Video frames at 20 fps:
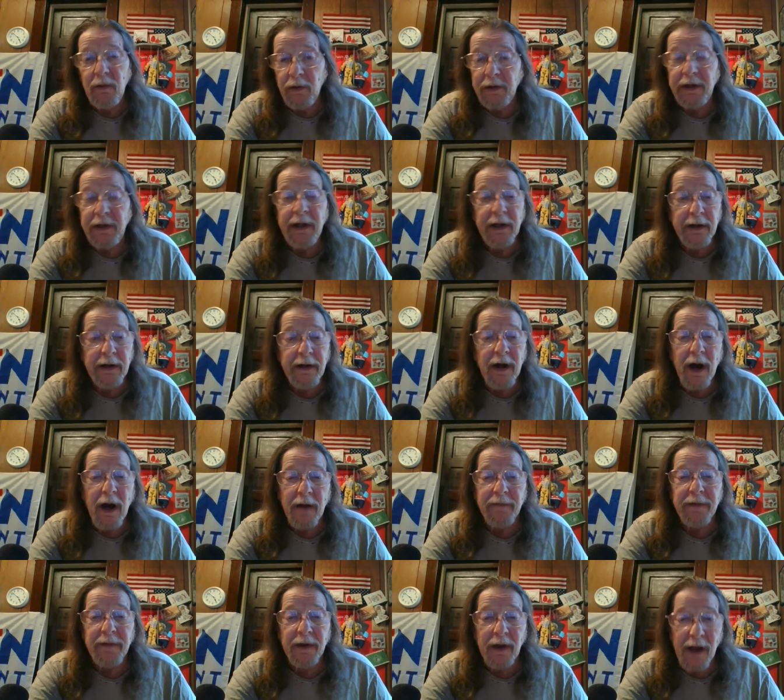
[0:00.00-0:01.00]
would get it
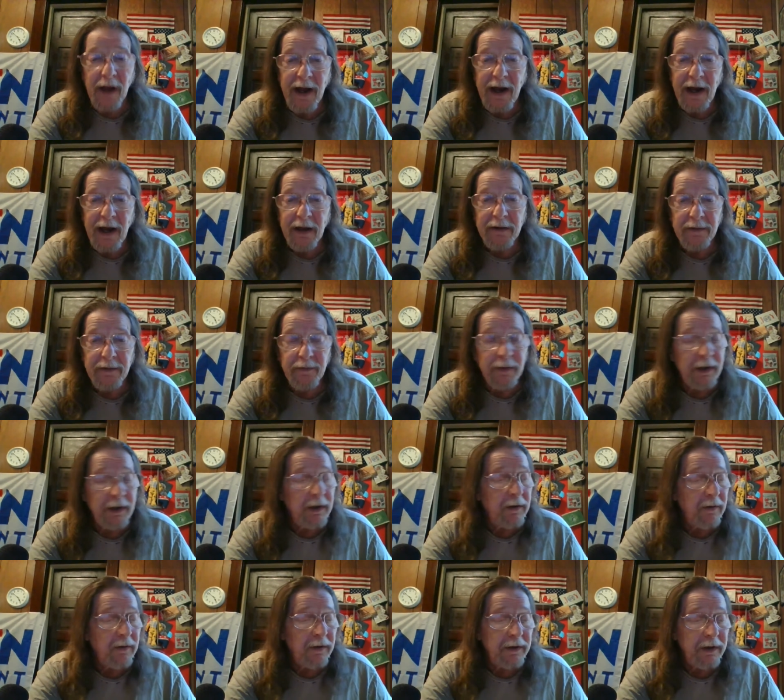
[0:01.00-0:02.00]
off the glass,
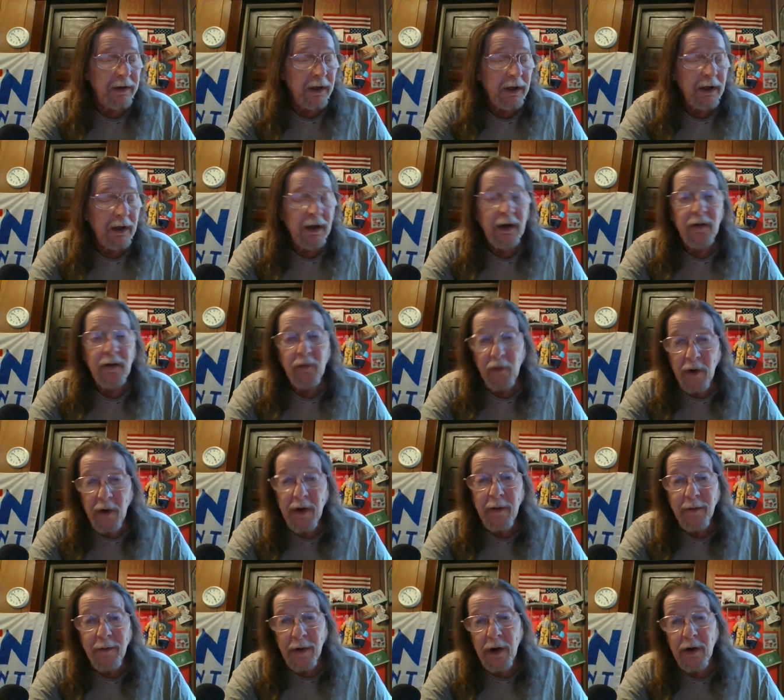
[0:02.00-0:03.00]
but it would
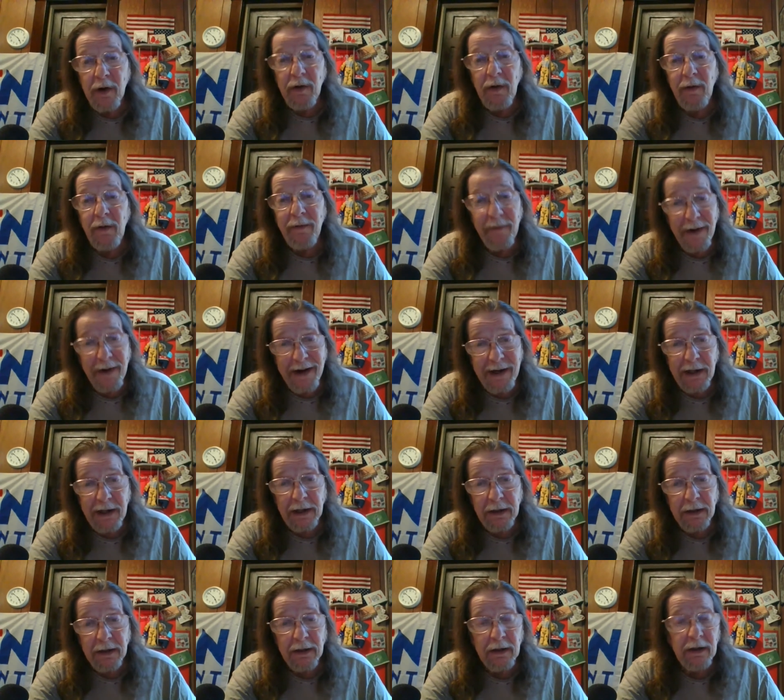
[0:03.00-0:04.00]
remove
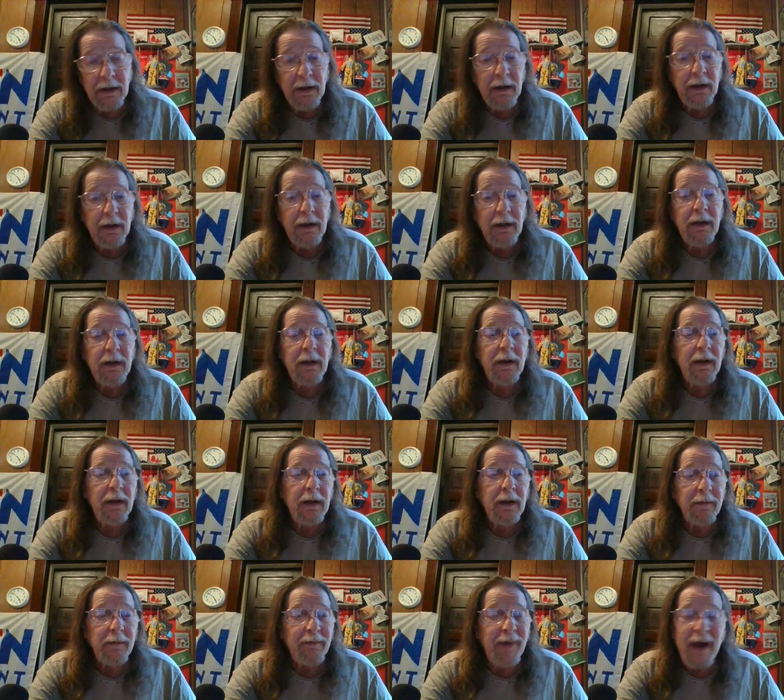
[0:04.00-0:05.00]
paint.
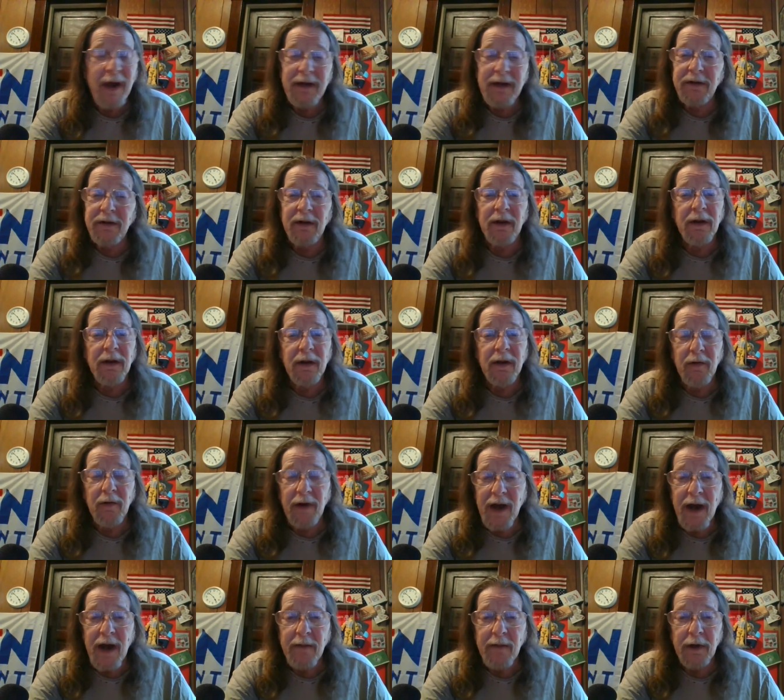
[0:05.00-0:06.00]
Basically,
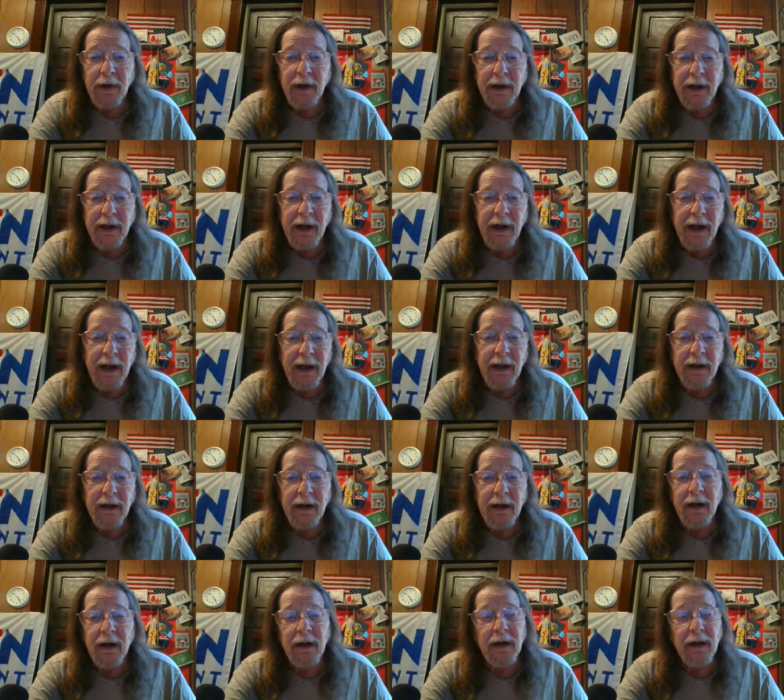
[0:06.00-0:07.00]
what I'm looking at,
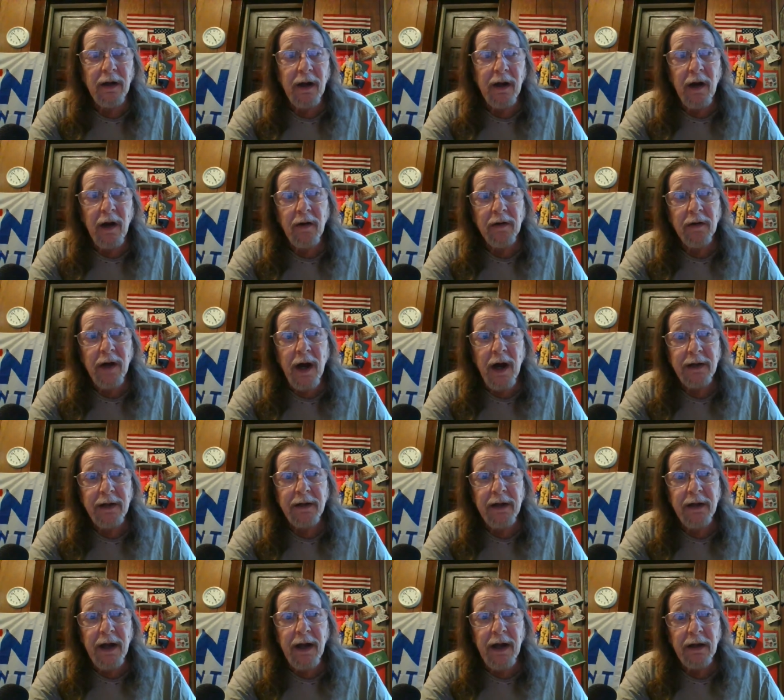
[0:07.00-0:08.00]
I'll
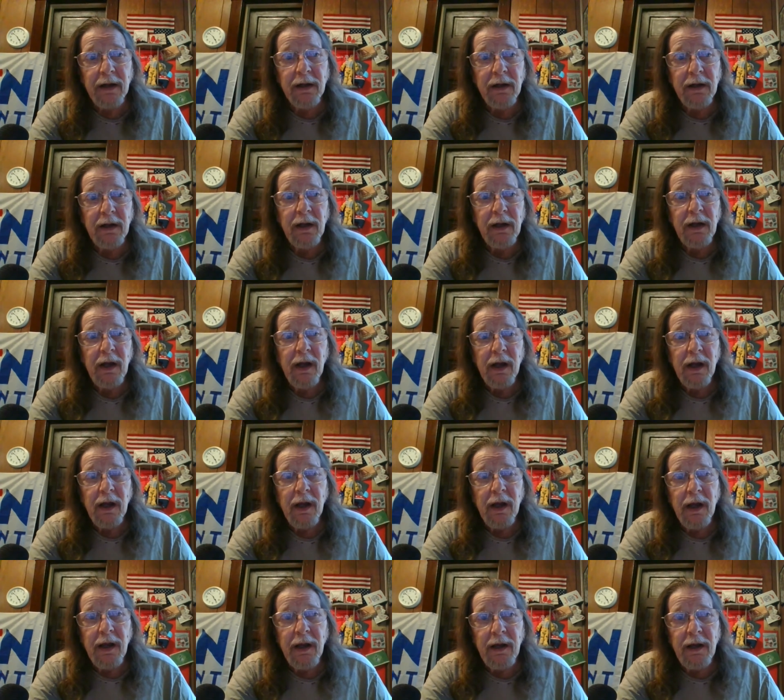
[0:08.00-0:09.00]
contact
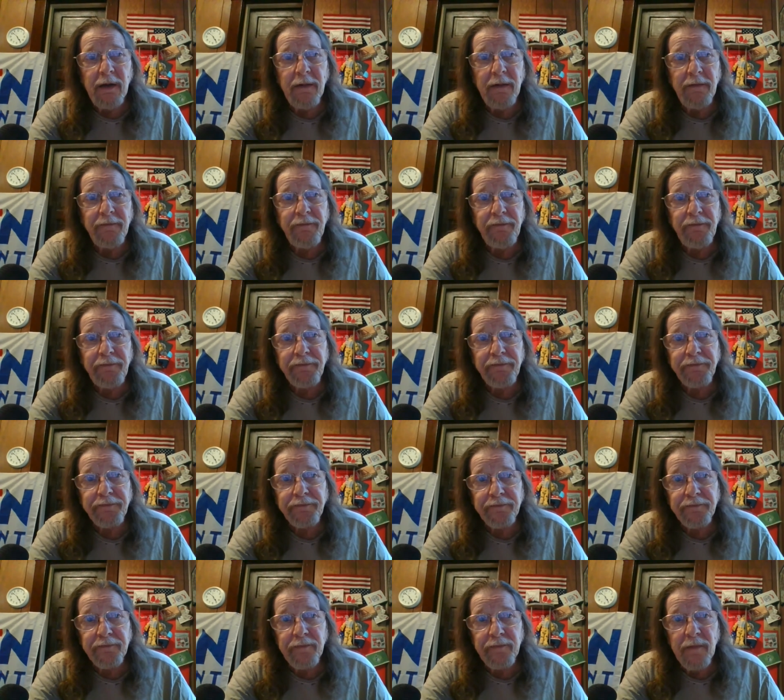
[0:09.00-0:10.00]
a,
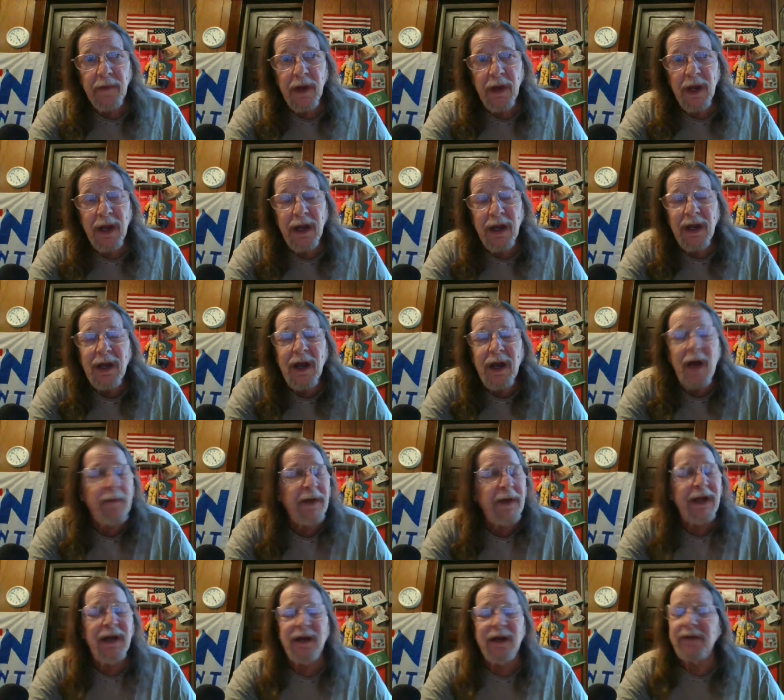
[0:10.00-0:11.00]
I
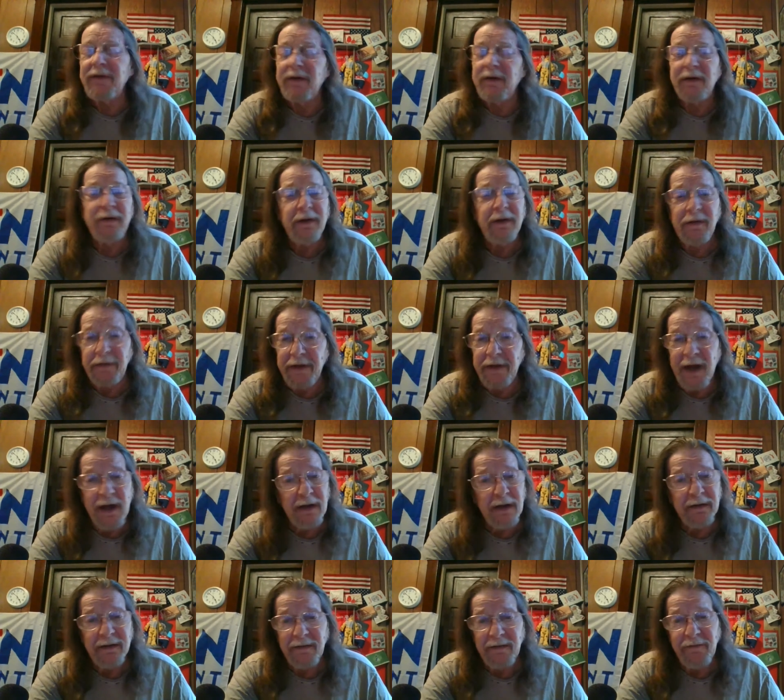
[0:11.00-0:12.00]
mean, it's a
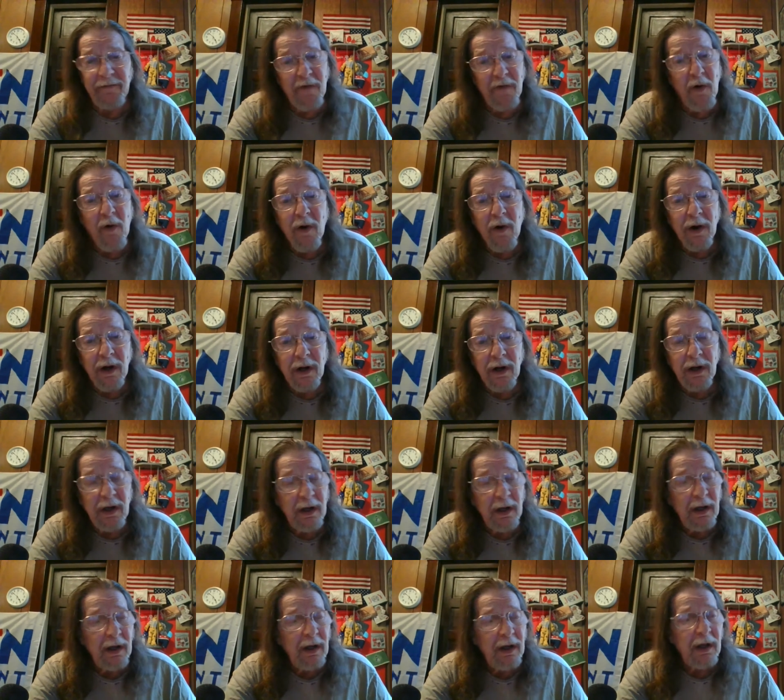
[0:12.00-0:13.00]
2004.
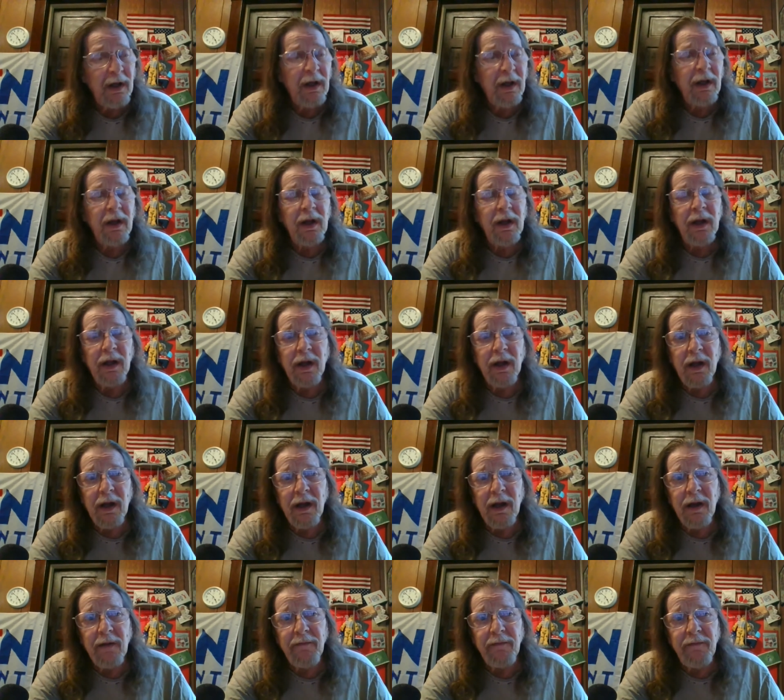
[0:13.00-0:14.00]

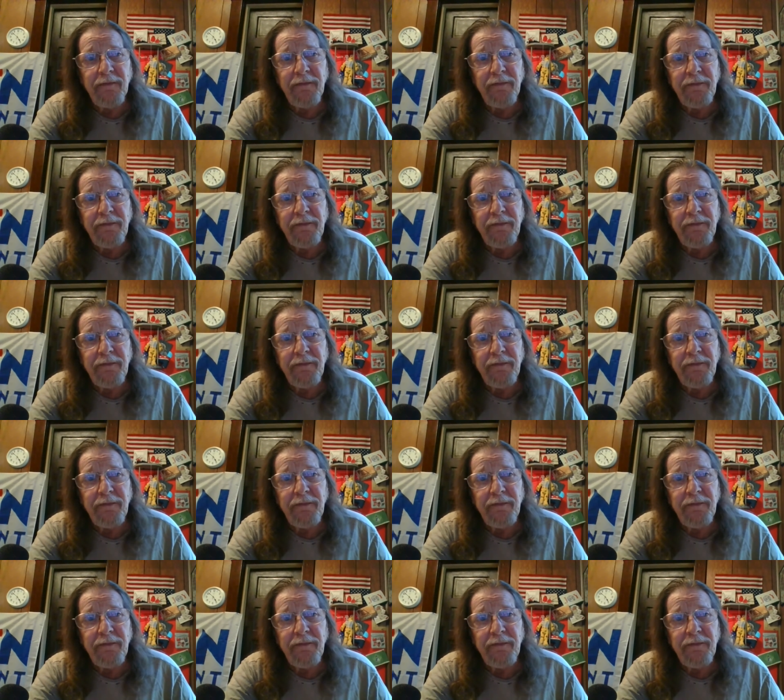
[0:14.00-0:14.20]
Uh,